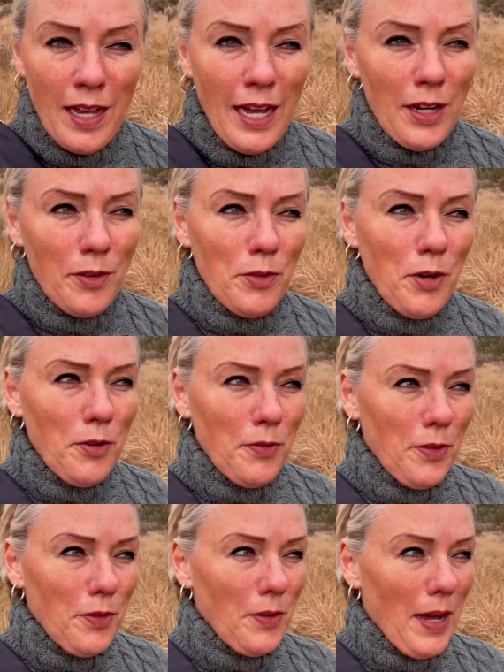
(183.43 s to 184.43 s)
I don't know
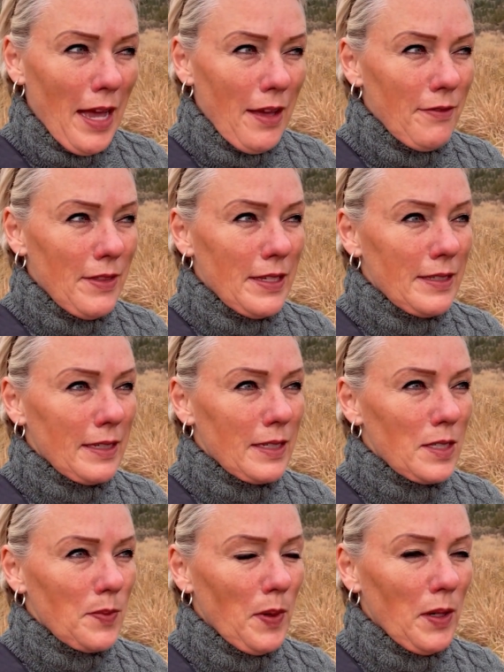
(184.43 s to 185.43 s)
if you have this
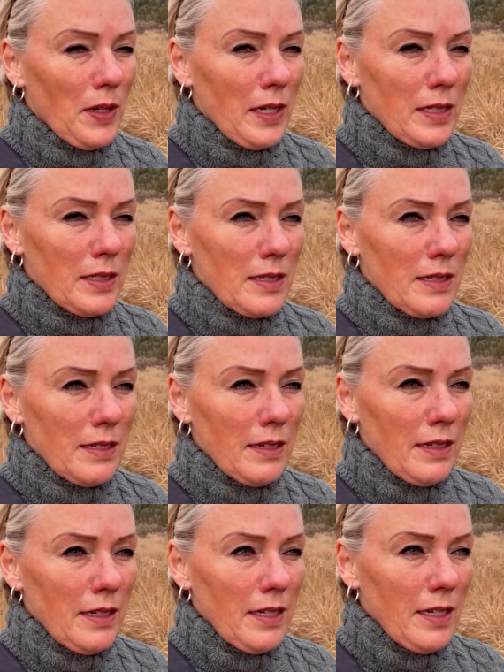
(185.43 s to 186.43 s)
experience,
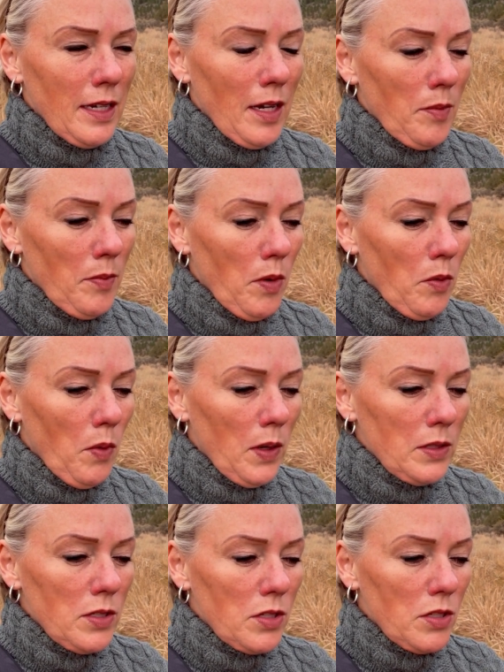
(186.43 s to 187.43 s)
but
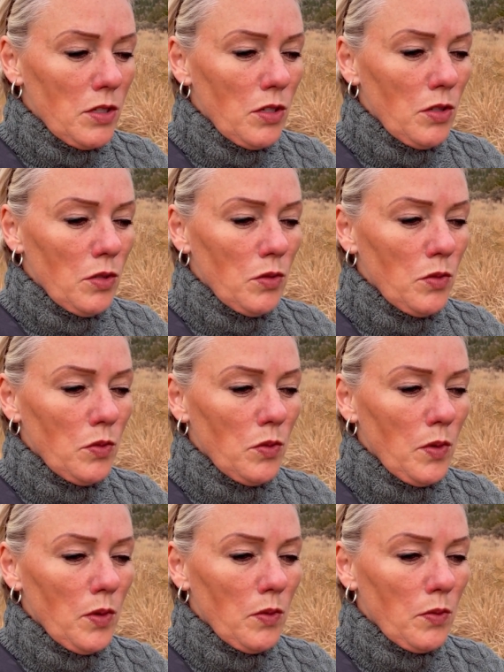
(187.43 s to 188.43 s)
once
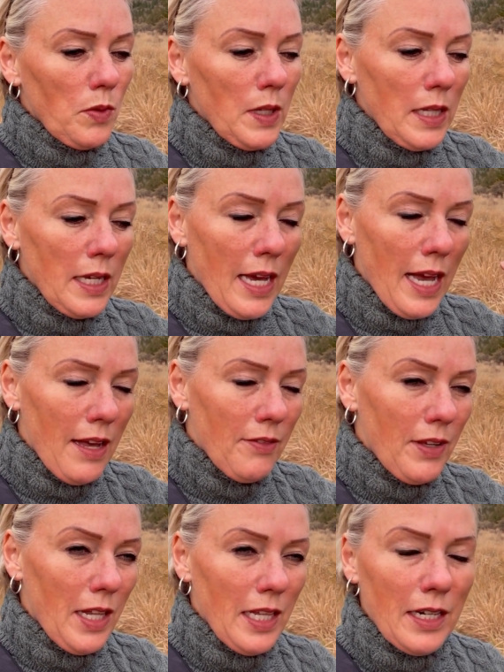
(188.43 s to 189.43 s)
you really
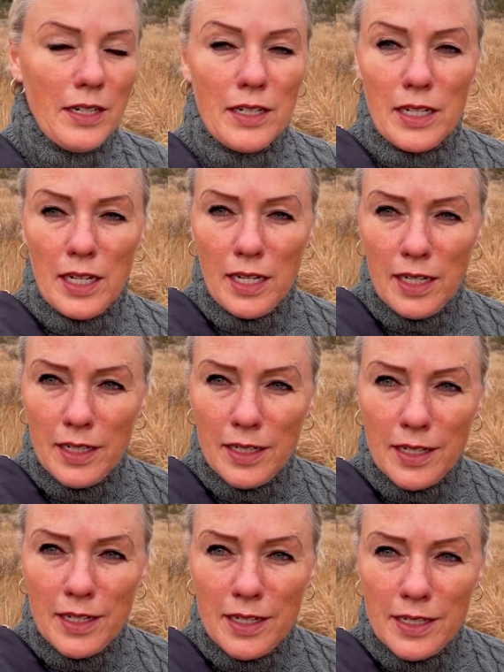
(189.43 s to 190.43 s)
have clarity
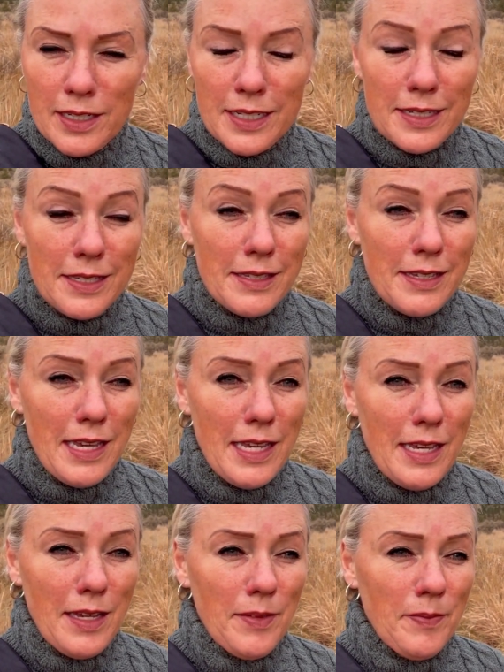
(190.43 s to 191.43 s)
to see